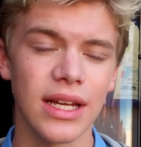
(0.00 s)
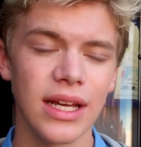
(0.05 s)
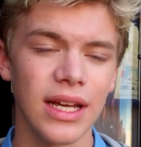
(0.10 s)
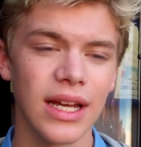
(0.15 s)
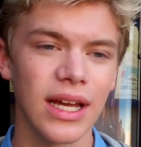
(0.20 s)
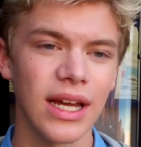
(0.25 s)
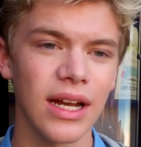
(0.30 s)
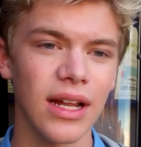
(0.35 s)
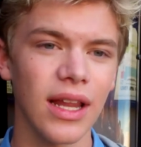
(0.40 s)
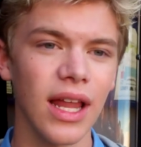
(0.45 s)

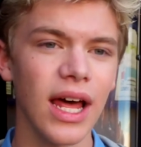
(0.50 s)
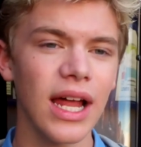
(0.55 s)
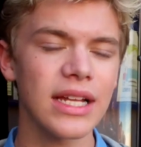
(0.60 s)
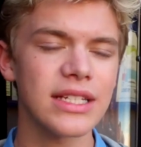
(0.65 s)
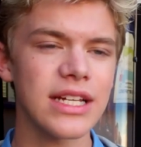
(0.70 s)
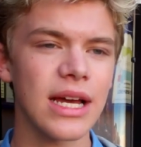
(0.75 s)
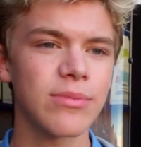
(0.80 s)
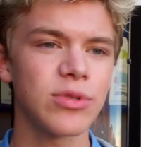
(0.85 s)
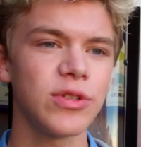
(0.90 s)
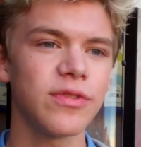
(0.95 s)
And a lot
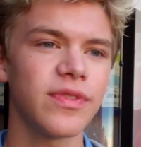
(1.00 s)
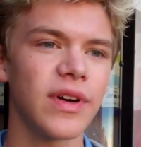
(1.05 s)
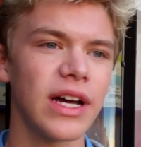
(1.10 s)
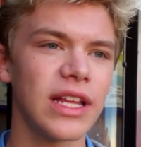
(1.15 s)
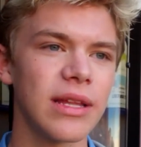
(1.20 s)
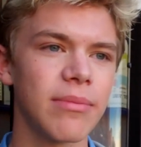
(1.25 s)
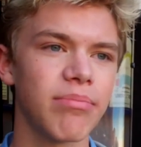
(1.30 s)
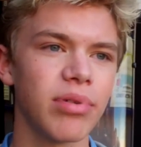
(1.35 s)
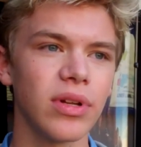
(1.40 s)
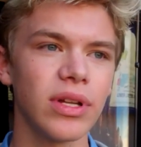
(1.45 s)
of times you
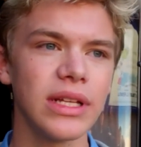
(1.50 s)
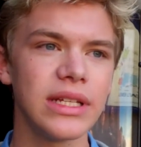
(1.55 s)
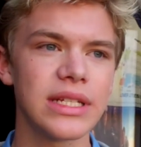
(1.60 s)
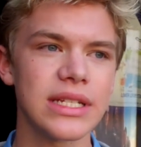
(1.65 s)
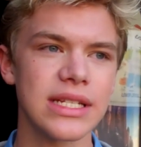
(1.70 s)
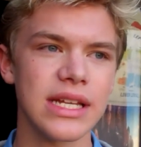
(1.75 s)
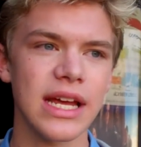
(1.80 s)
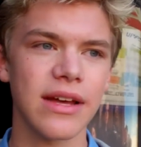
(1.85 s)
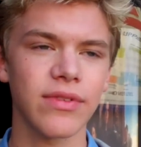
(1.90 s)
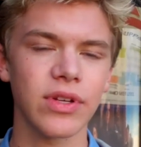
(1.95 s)
find the bully
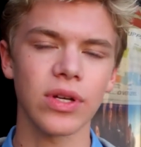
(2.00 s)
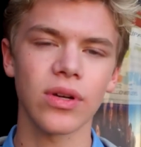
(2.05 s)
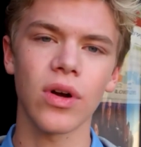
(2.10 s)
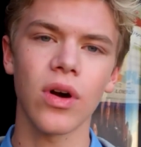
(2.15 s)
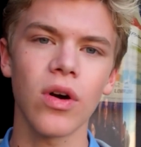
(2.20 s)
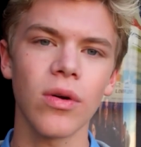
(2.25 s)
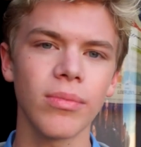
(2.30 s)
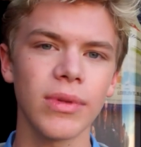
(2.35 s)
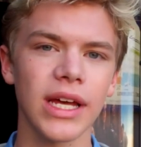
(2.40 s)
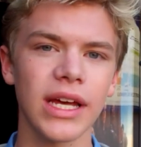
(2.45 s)
doesn't have a good
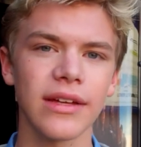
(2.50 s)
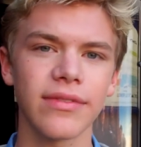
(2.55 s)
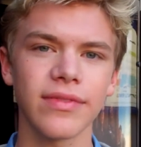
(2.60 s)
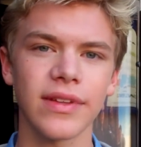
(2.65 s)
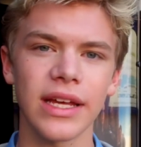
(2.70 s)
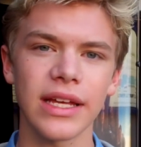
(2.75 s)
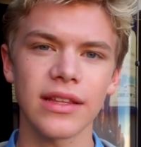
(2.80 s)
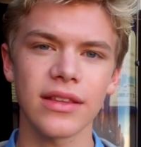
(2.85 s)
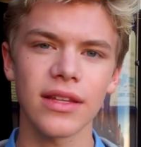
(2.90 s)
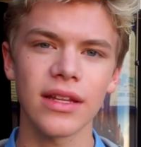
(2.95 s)
home life,
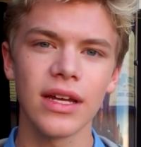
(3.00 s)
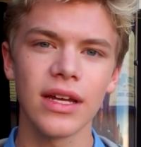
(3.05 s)
like